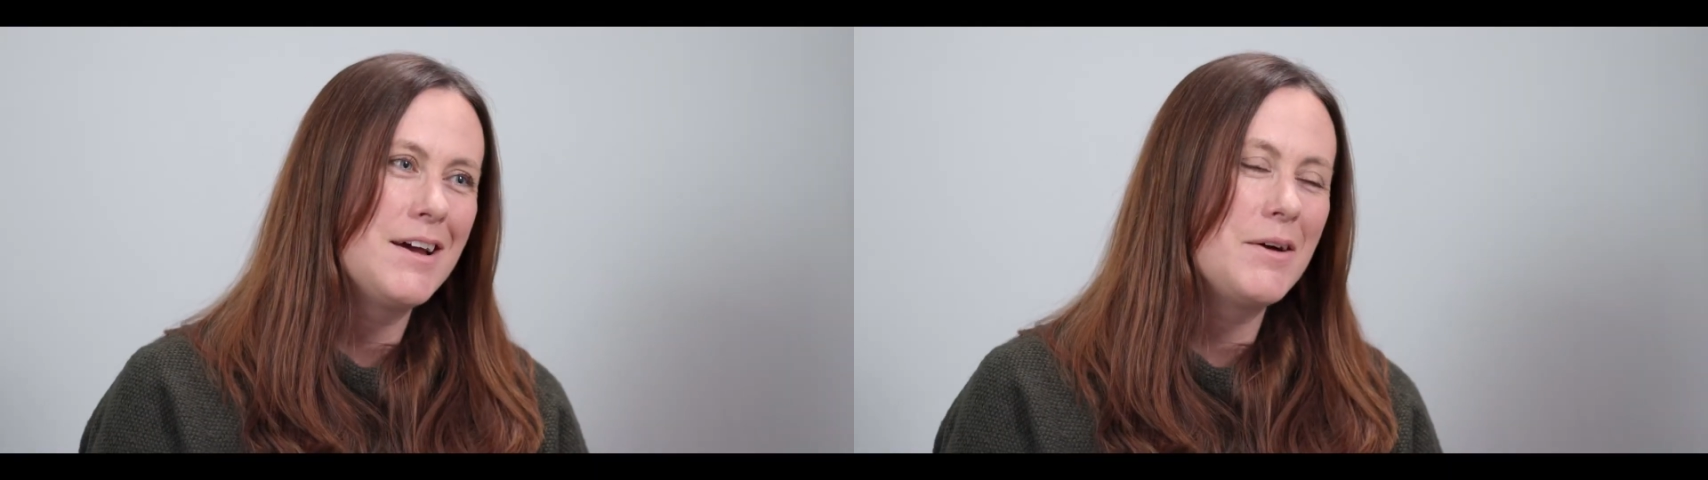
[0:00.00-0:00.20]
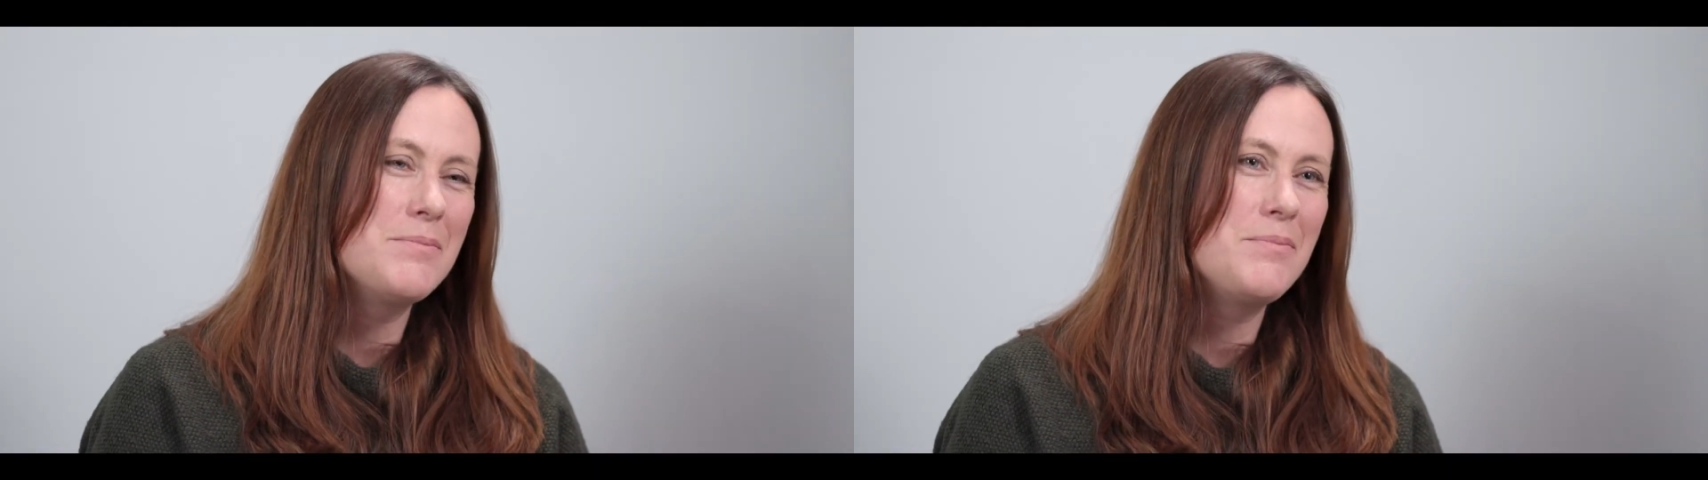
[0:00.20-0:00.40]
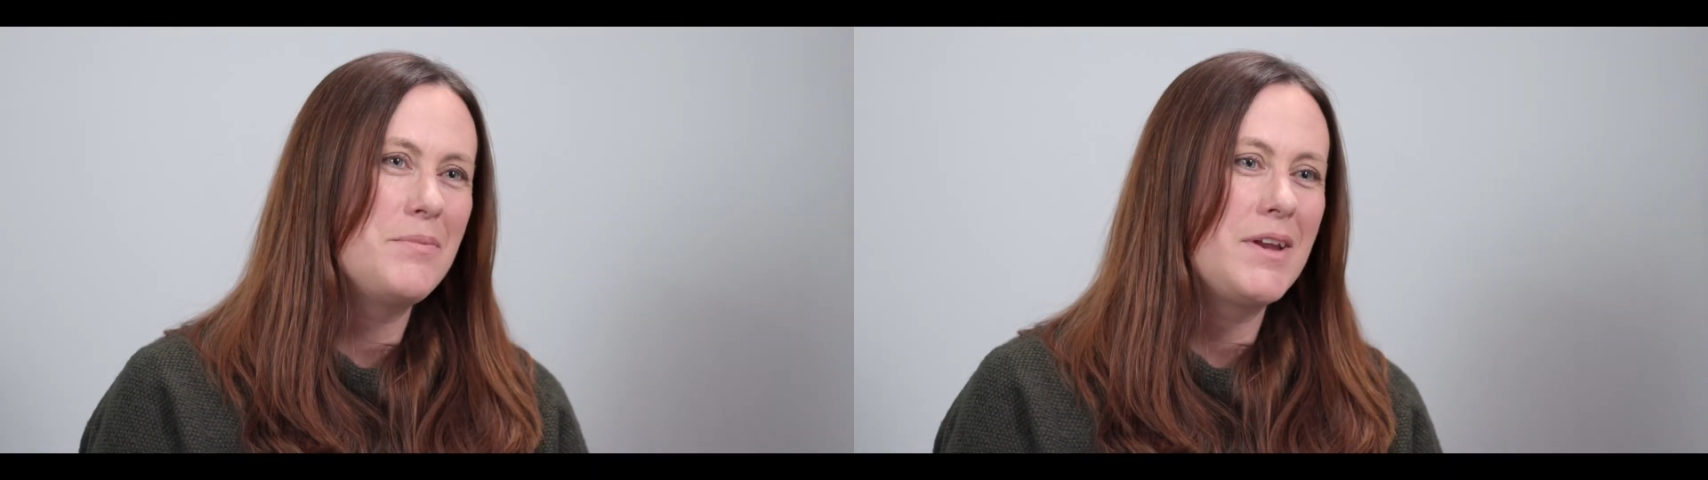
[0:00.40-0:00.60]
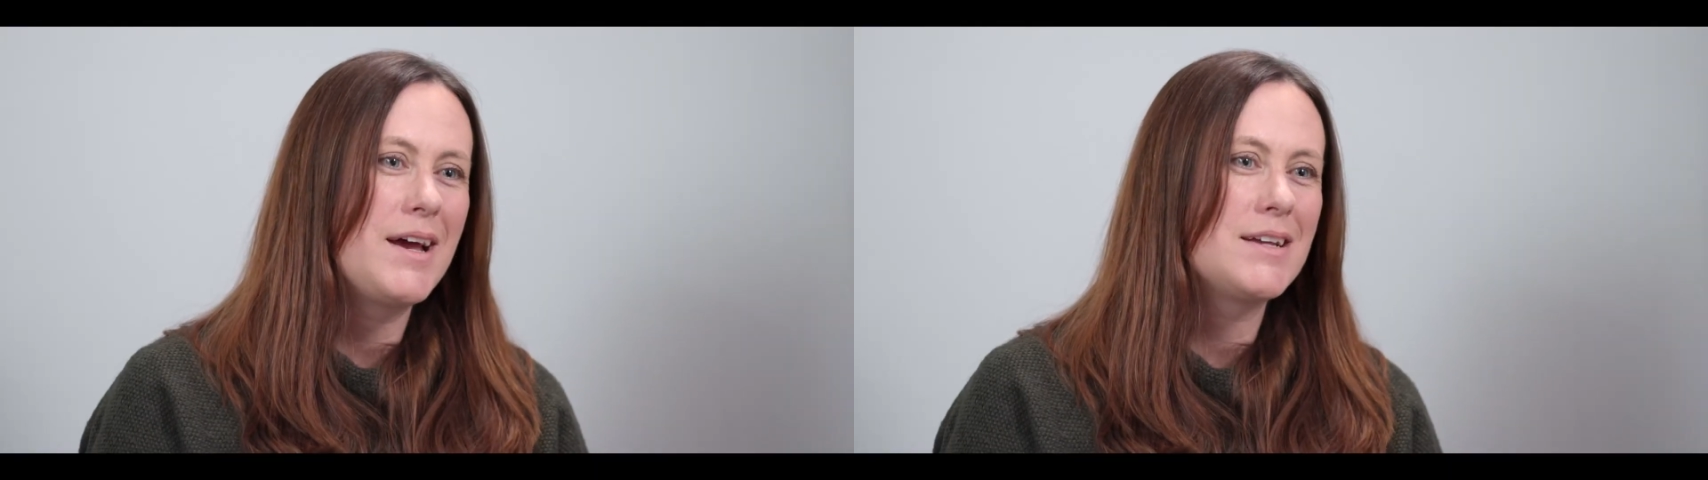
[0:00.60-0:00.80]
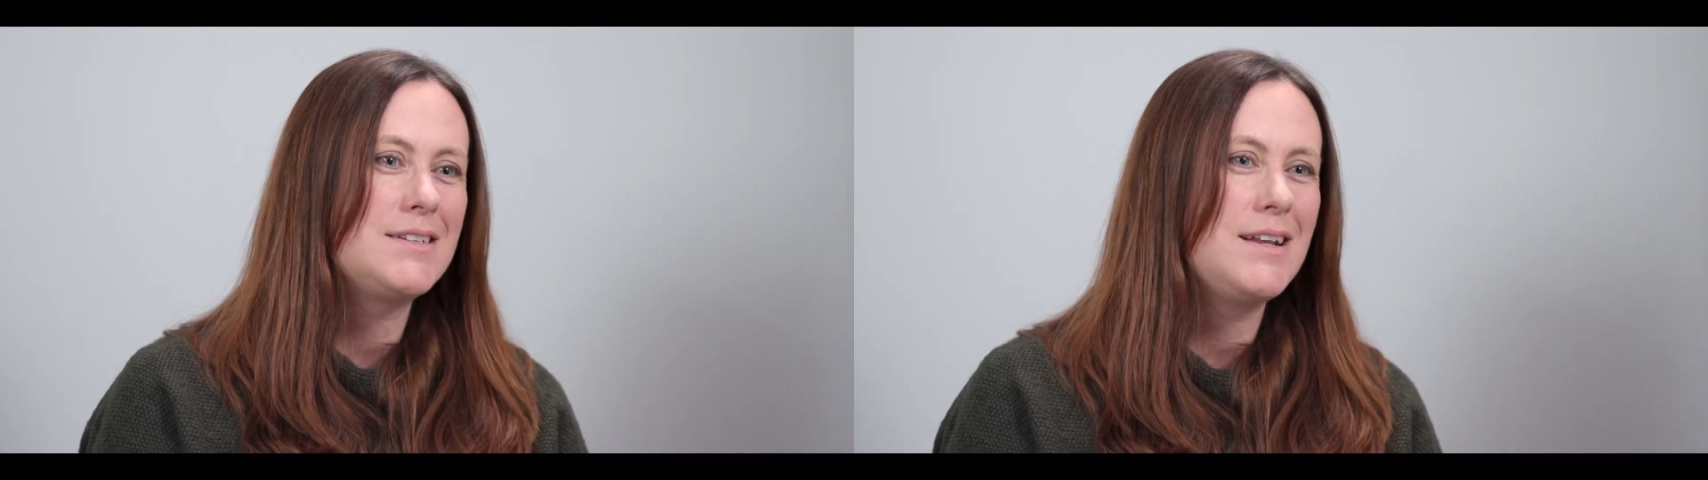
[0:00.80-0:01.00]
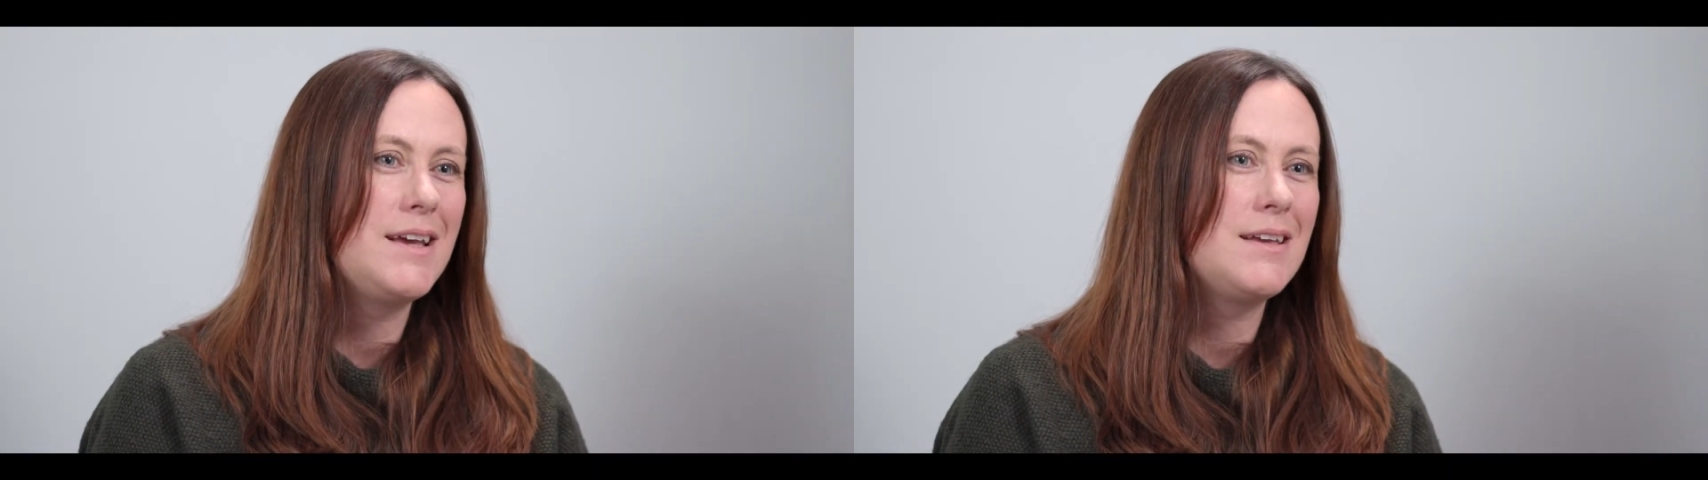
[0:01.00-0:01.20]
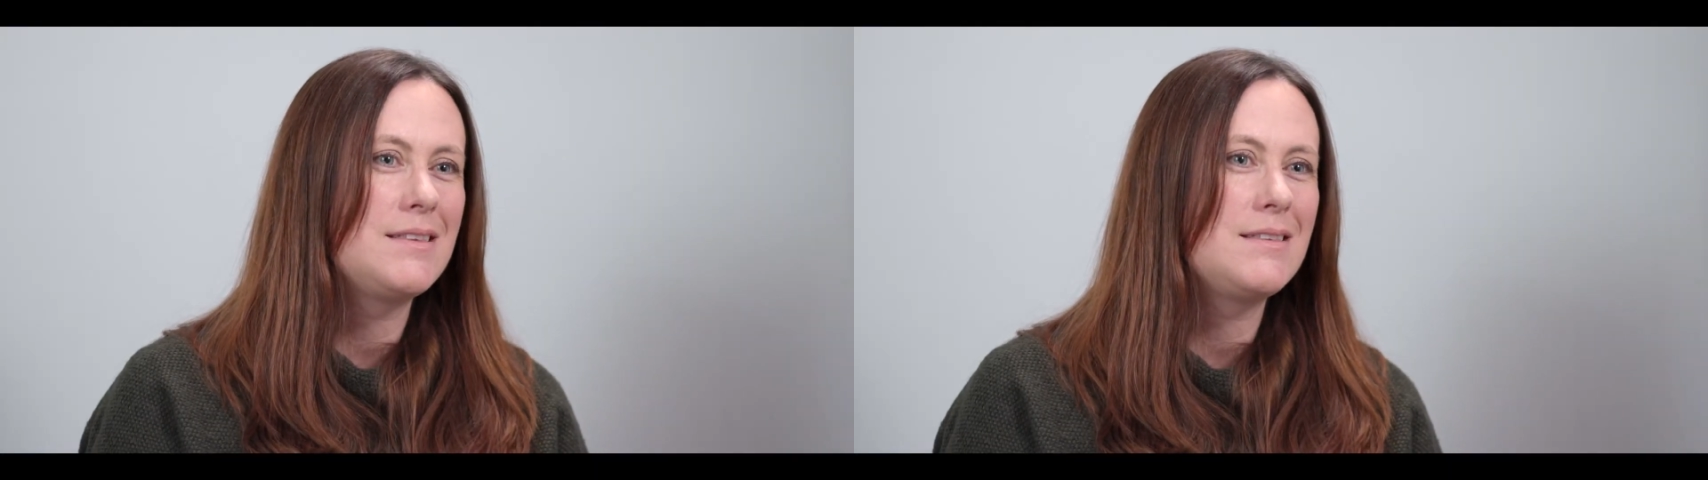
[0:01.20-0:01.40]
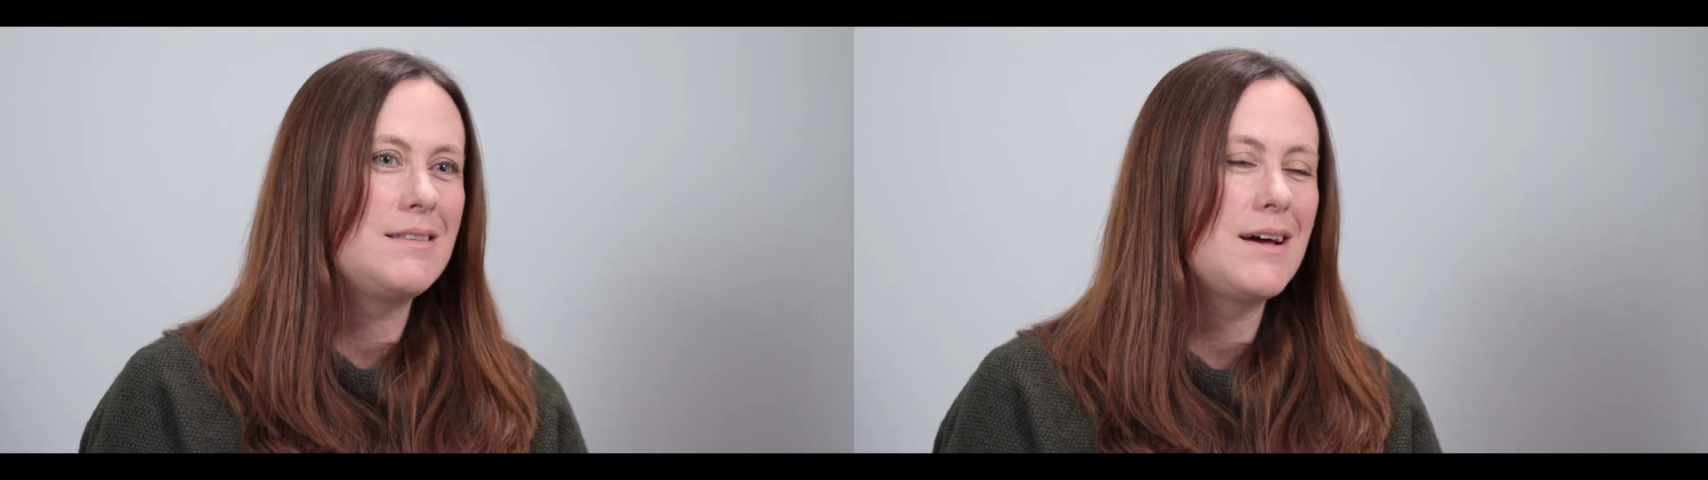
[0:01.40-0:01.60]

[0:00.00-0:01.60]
But actually,